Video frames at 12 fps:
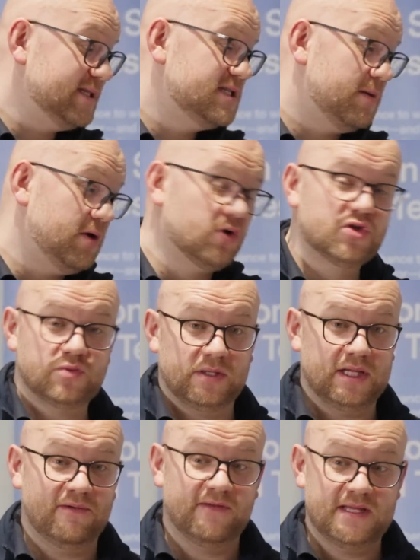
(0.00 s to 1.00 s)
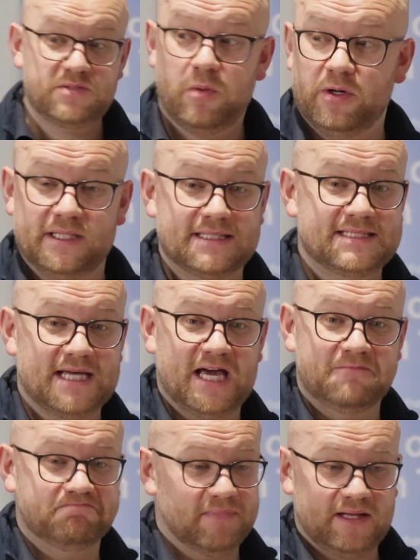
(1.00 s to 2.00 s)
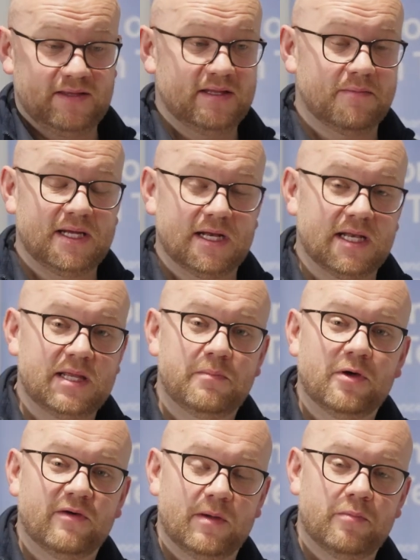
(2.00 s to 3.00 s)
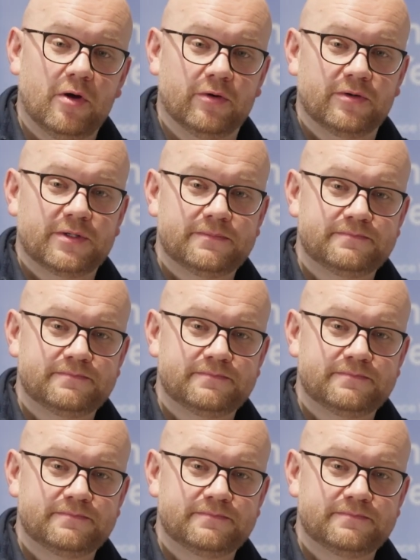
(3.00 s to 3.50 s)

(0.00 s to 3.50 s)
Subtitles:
And to be honest with you, for this point in time, I think they made a near perfect product.